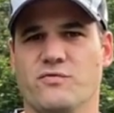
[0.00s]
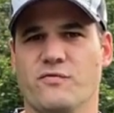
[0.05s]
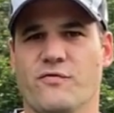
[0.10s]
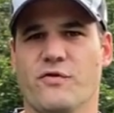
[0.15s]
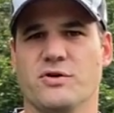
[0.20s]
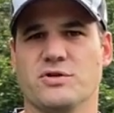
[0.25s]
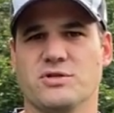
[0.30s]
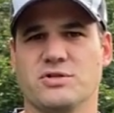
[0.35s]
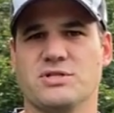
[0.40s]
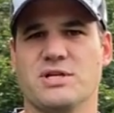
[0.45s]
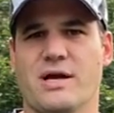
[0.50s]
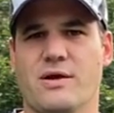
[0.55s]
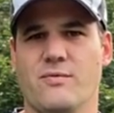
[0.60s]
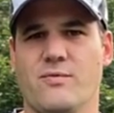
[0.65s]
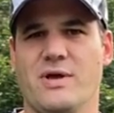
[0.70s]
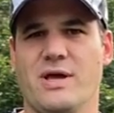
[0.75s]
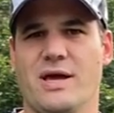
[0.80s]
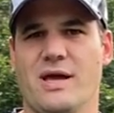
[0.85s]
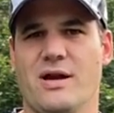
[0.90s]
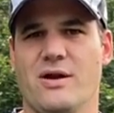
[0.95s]
first or second
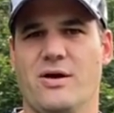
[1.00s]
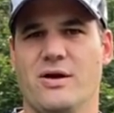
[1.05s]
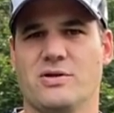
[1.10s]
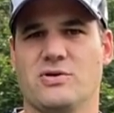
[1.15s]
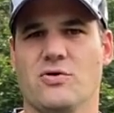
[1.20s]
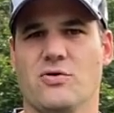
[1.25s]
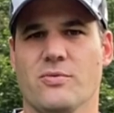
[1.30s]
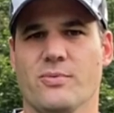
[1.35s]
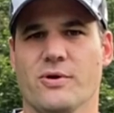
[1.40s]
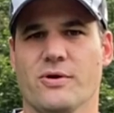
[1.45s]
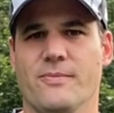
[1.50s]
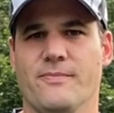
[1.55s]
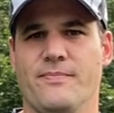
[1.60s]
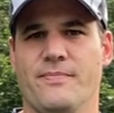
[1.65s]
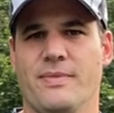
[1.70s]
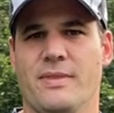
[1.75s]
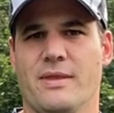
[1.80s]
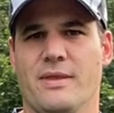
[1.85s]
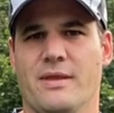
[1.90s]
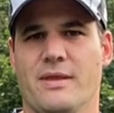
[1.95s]
weekend in October
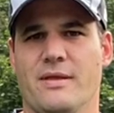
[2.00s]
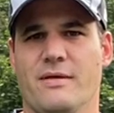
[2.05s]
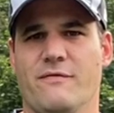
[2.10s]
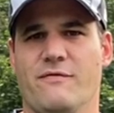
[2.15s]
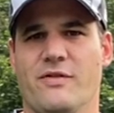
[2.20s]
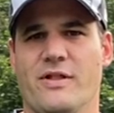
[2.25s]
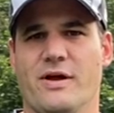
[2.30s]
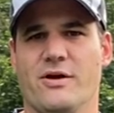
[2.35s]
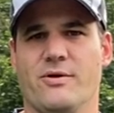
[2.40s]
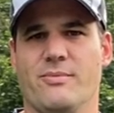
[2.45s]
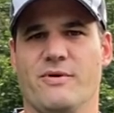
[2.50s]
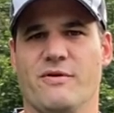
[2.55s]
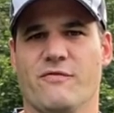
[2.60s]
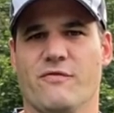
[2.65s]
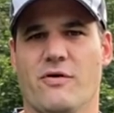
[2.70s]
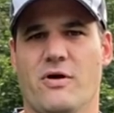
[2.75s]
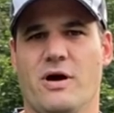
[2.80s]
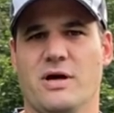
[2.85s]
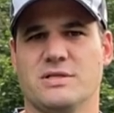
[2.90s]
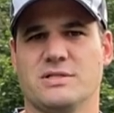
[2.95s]
for there to be a
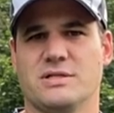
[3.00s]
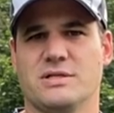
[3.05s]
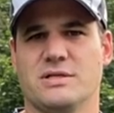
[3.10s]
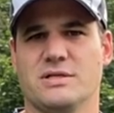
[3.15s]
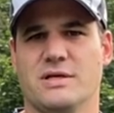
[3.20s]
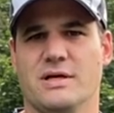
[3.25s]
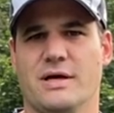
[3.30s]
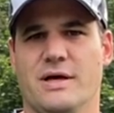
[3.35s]
frost.